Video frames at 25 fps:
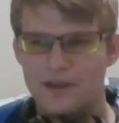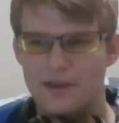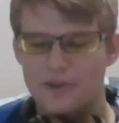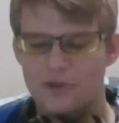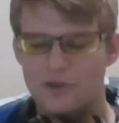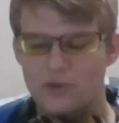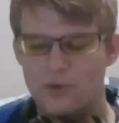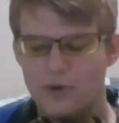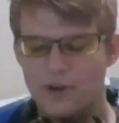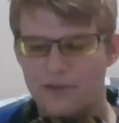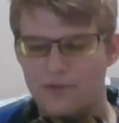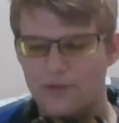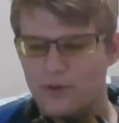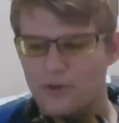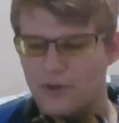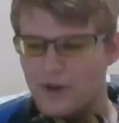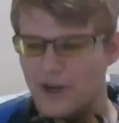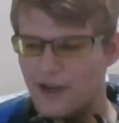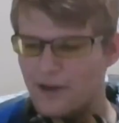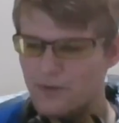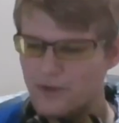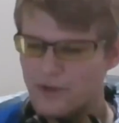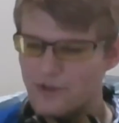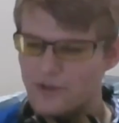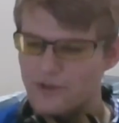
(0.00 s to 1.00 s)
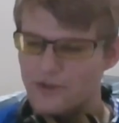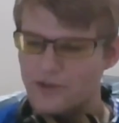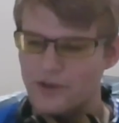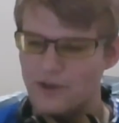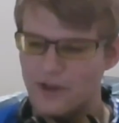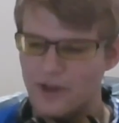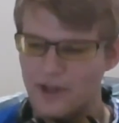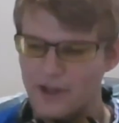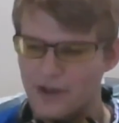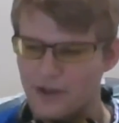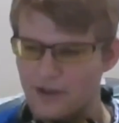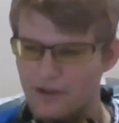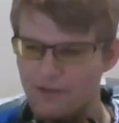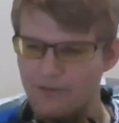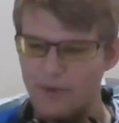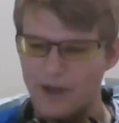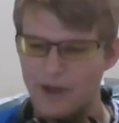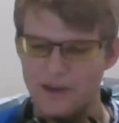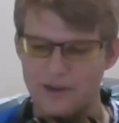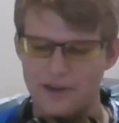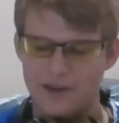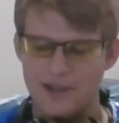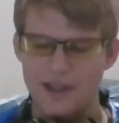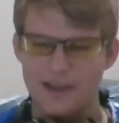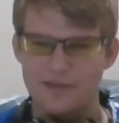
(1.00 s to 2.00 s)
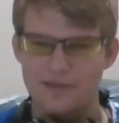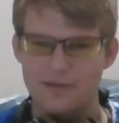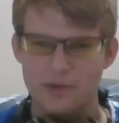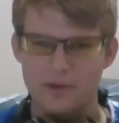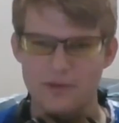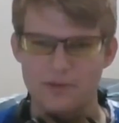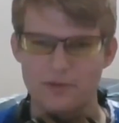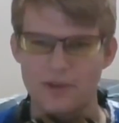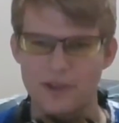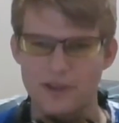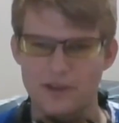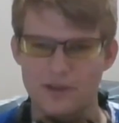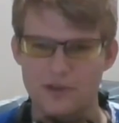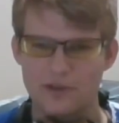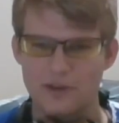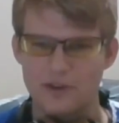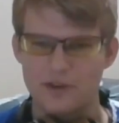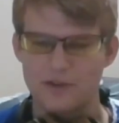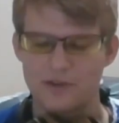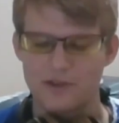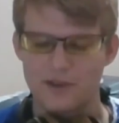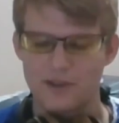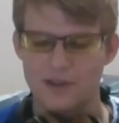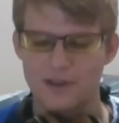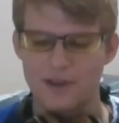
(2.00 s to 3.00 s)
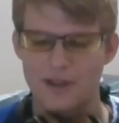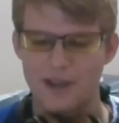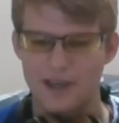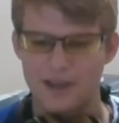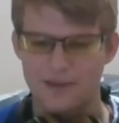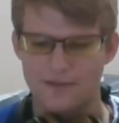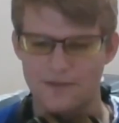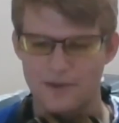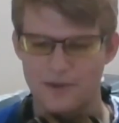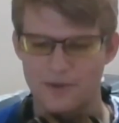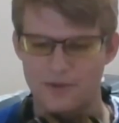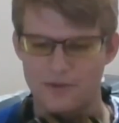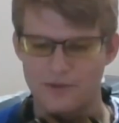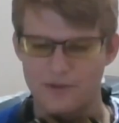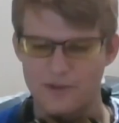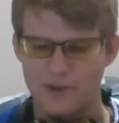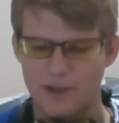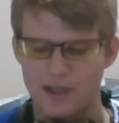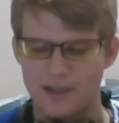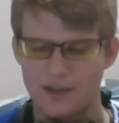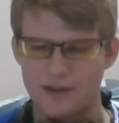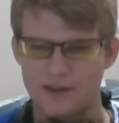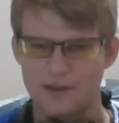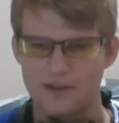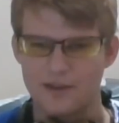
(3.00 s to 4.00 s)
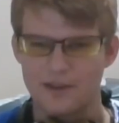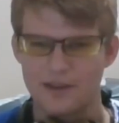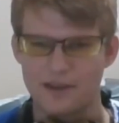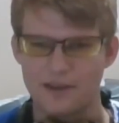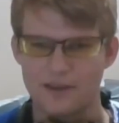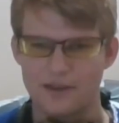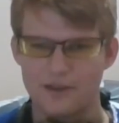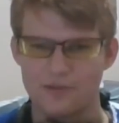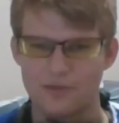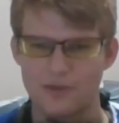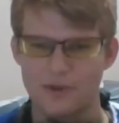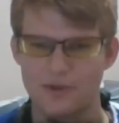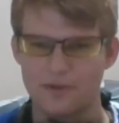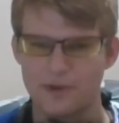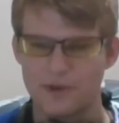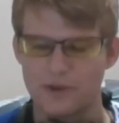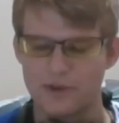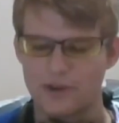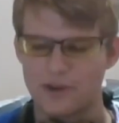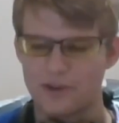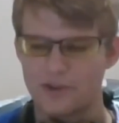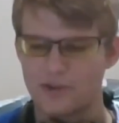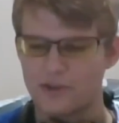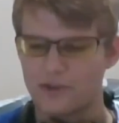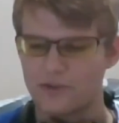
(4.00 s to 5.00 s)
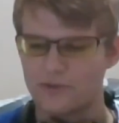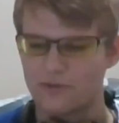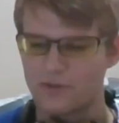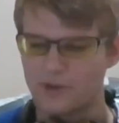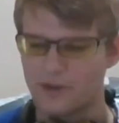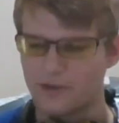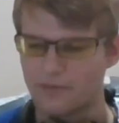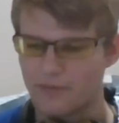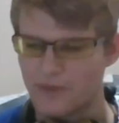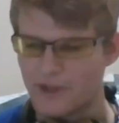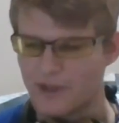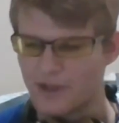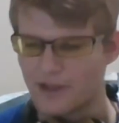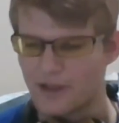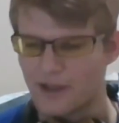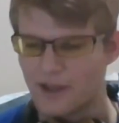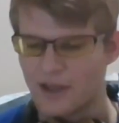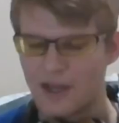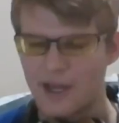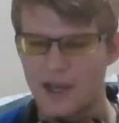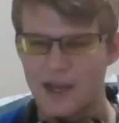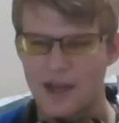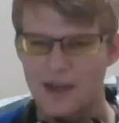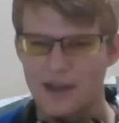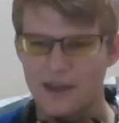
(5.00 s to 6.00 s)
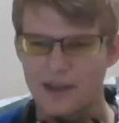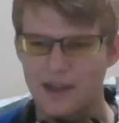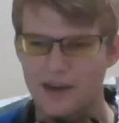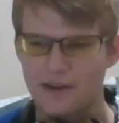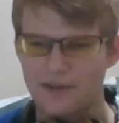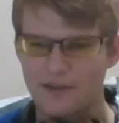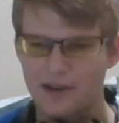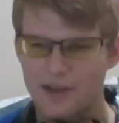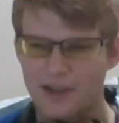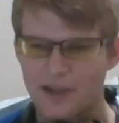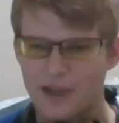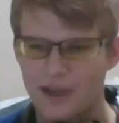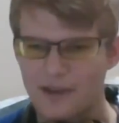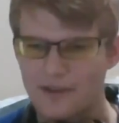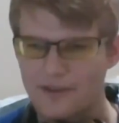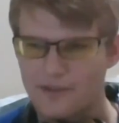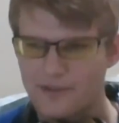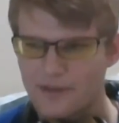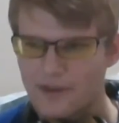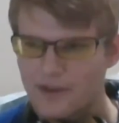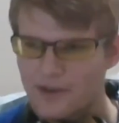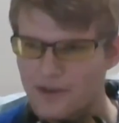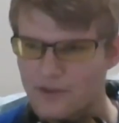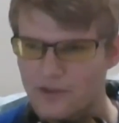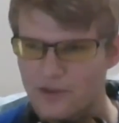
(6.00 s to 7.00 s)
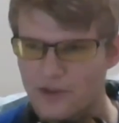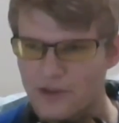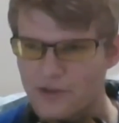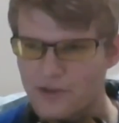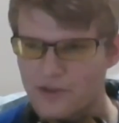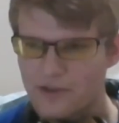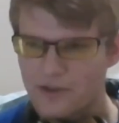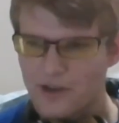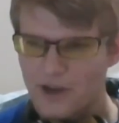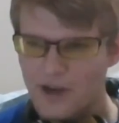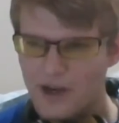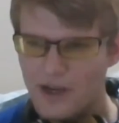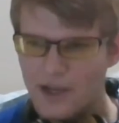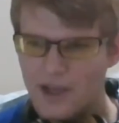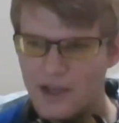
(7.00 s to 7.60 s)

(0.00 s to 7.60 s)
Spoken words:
24 hours of battery life between the charge in the headphones and the 3 recharges from the carrying case and charger.